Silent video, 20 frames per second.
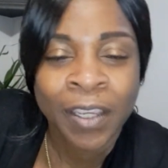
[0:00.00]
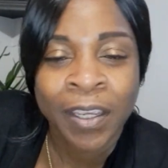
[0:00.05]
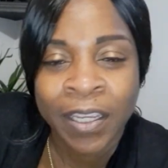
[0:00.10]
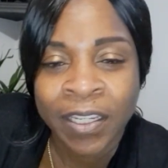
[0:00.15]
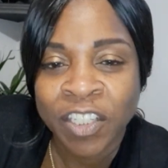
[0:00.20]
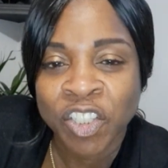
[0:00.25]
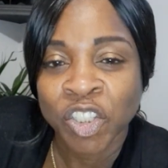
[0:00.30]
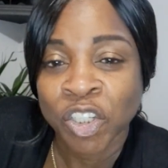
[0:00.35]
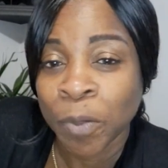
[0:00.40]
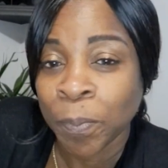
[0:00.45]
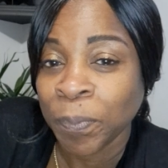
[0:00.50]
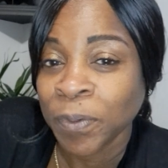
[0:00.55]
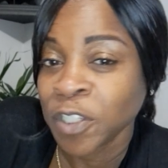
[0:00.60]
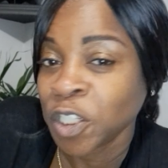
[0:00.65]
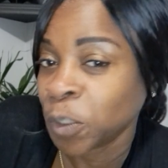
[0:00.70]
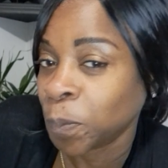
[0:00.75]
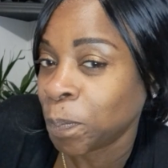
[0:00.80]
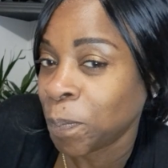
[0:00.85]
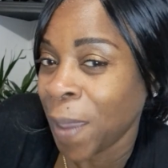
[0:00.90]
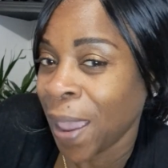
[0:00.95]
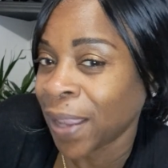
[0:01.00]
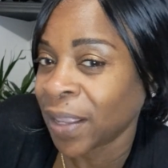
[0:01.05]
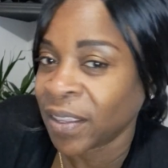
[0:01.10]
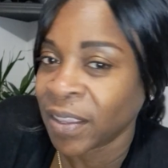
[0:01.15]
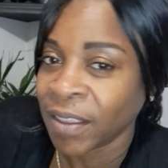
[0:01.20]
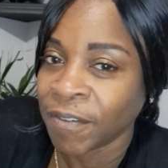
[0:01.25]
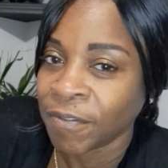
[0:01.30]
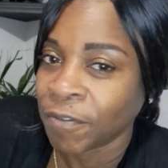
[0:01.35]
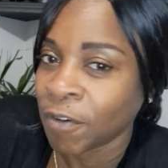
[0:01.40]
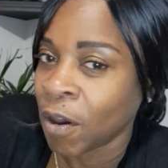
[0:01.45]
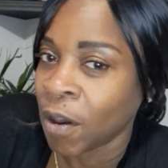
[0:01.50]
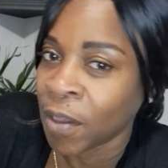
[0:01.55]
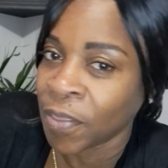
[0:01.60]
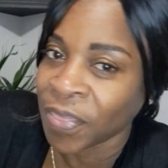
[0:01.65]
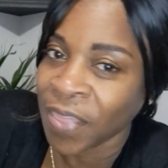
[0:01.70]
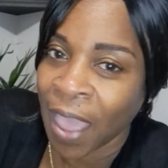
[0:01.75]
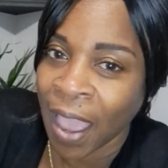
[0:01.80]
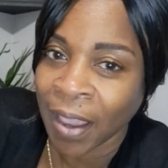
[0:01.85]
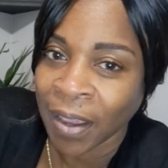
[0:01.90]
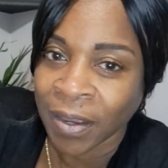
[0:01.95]
It's your perspective
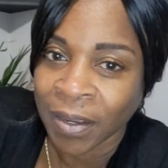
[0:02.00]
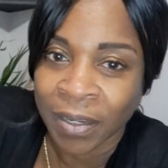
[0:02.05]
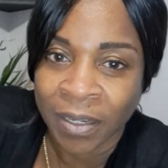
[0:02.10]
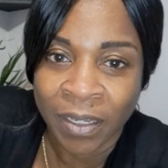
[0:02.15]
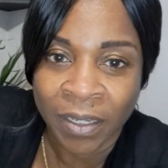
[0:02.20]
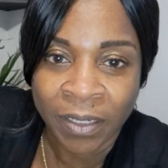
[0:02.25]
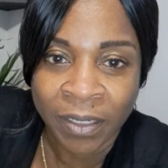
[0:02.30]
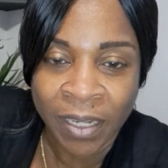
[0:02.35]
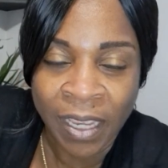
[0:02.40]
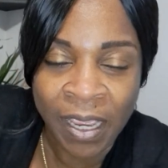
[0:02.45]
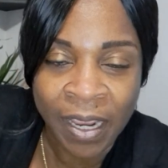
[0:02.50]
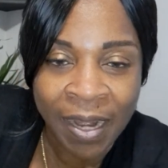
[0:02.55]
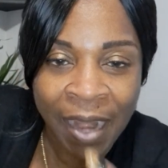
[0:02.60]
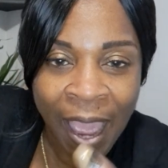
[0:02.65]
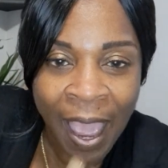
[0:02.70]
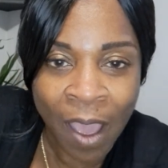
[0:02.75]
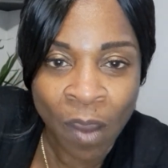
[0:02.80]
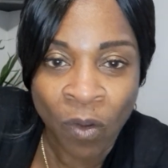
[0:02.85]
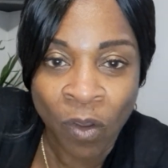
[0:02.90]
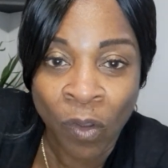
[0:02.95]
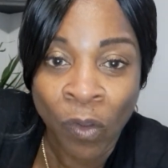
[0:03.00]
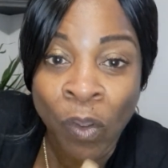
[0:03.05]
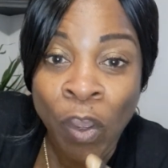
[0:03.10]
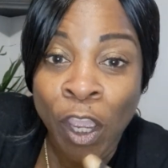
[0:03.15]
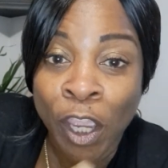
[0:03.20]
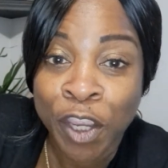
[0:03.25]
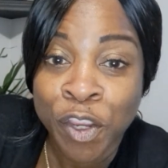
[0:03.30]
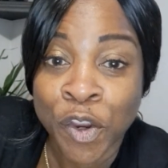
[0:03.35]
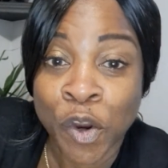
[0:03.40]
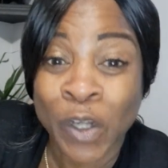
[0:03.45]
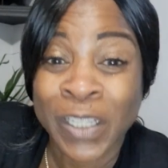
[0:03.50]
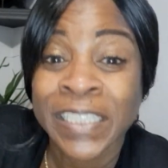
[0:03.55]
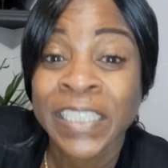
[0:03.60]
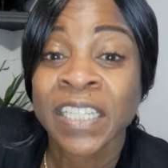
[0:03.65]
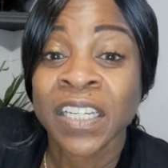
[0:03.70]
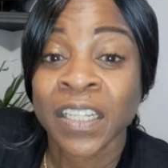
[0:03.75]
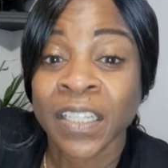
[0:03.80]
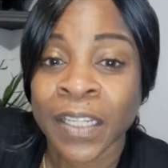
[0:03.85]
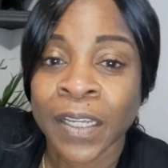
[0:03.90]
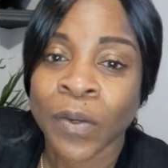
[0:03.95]
on that good and how you're
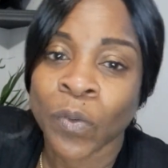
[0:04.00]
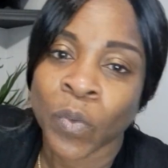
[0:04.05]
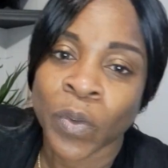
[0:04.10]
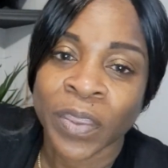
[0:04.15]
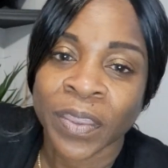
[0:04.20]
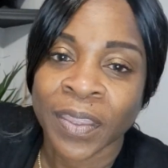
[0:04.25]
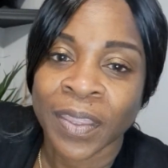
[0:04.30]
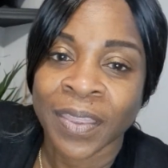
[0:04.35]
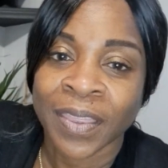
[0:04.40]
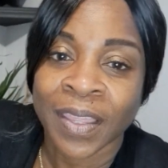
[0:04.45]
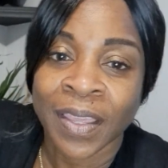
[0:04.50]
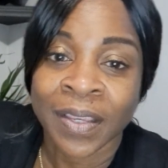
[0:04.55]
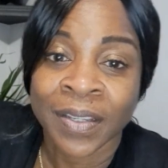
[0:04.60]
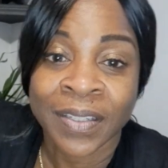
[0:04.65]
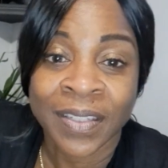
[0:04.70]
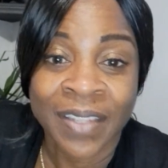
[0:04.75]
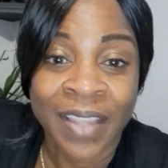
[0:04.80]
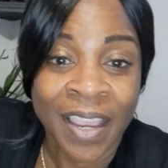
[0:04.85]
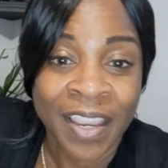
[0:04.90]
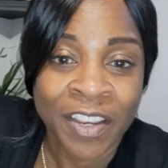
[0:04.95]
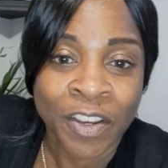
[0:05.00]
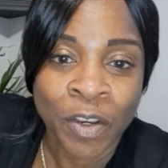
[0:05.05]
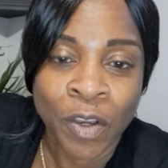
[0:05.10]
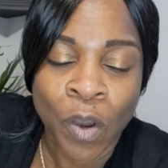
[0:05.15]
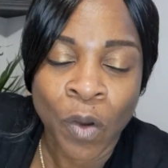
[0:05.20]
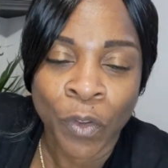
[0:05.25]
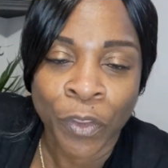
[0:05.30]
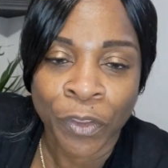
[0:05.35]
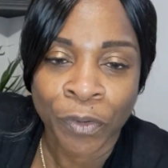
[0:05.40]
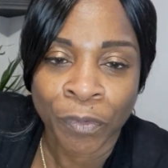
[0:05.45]
dealing with the things that you go